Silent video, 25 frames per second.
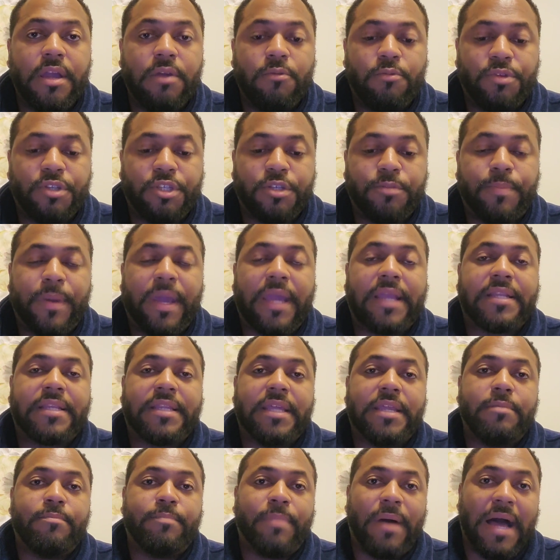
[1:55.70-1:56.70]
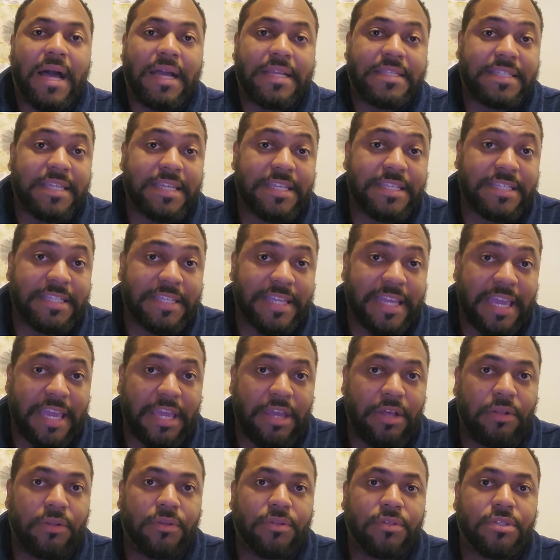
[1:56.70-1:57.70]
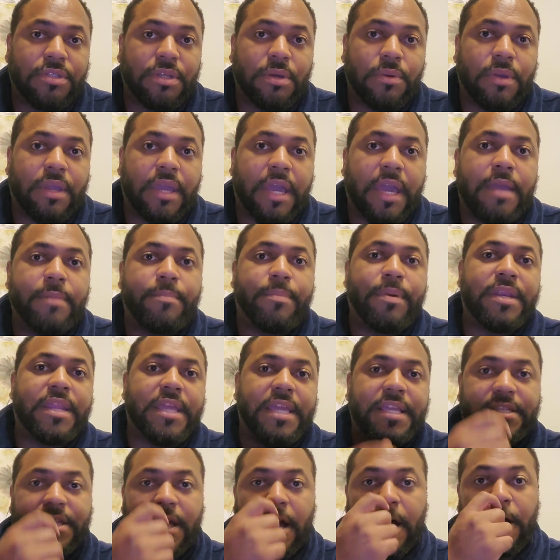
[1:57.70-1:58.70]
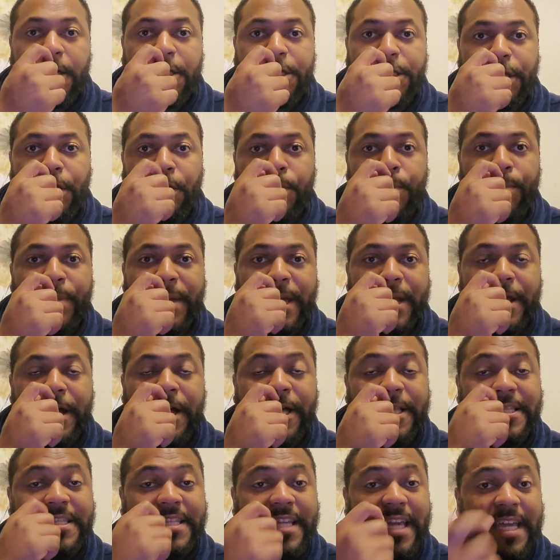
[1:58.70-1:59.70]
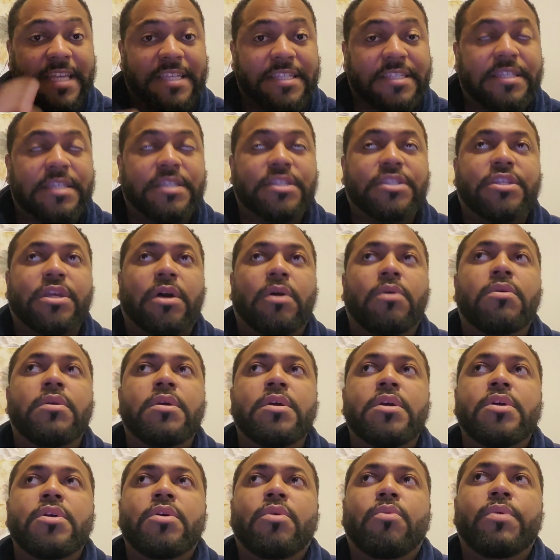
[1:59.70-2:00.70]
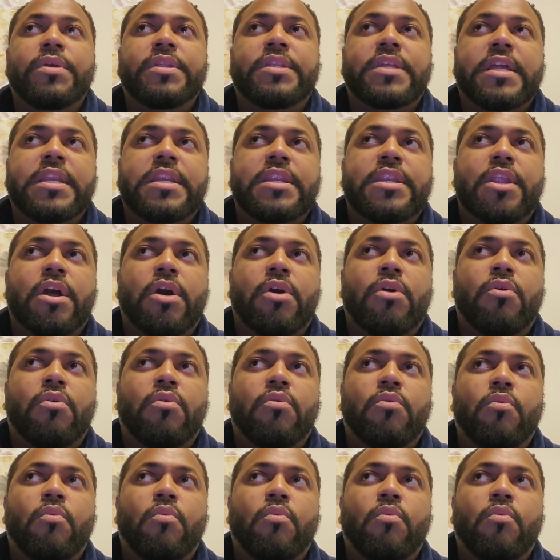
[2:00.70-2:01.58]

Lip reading: respected boxing skills, okay? But he's also been untested, so we didn't know